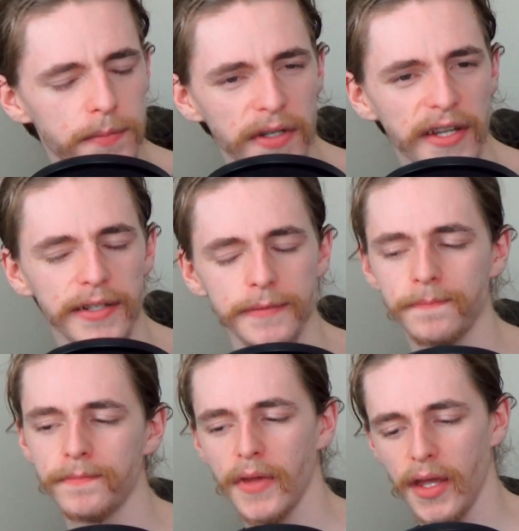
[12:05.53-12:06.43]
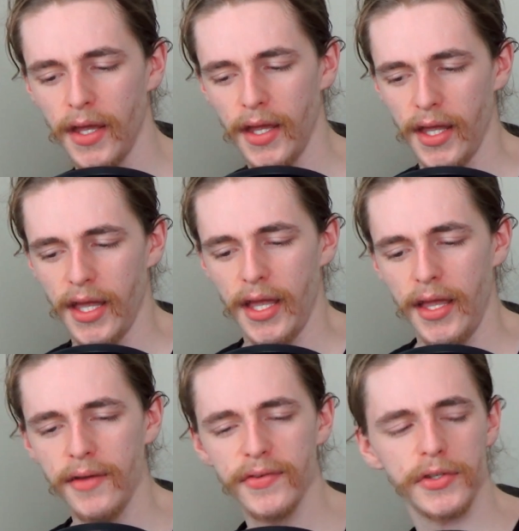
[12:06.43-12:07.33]
but
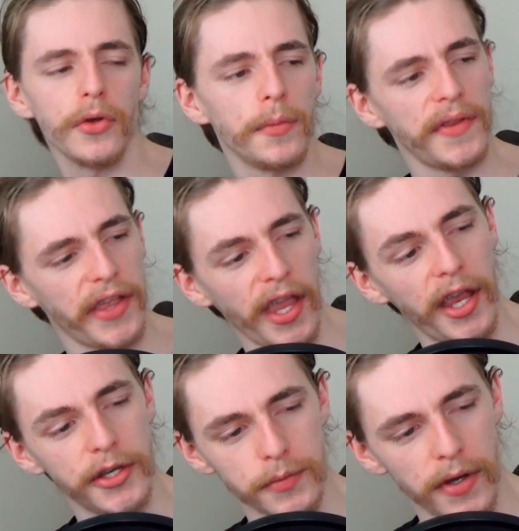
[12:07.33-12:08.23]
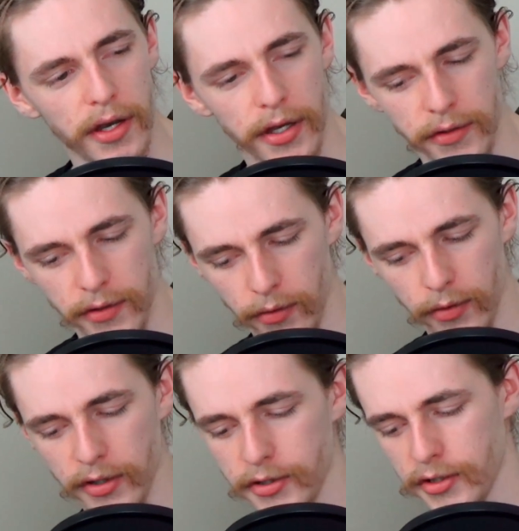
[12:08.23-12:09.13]
if it's going to be the case where they're
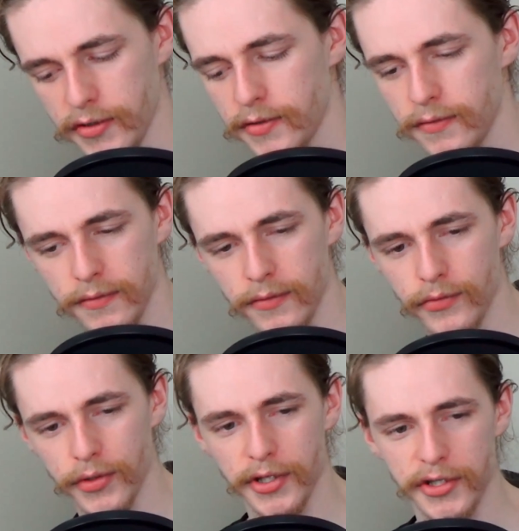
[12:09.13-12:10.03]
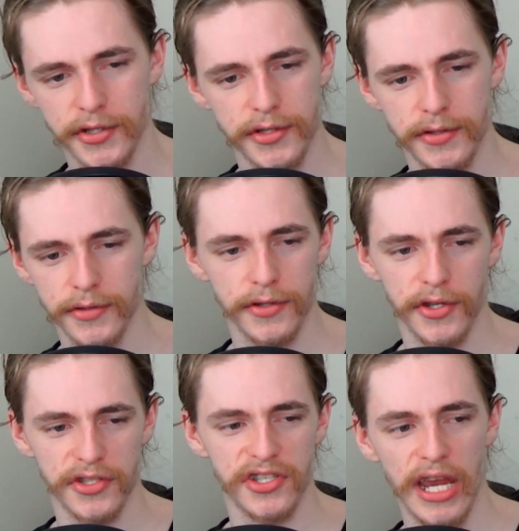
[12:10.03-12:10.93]
going to just release
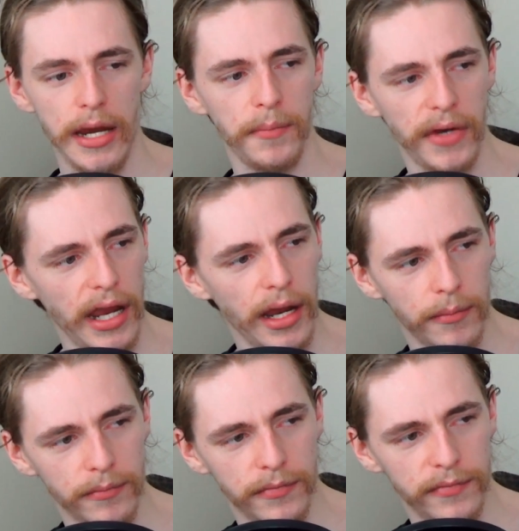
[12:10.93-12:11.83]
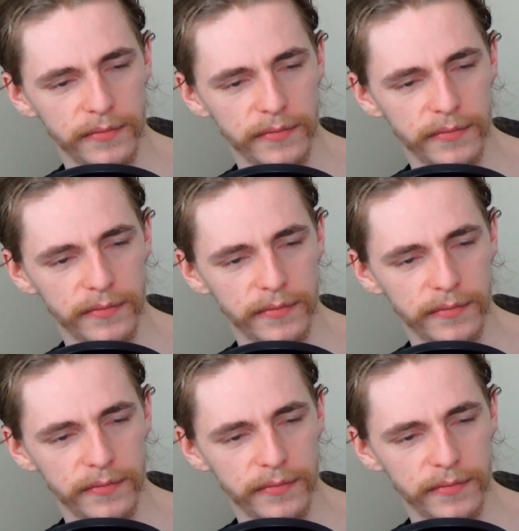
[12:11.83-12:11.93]
the same game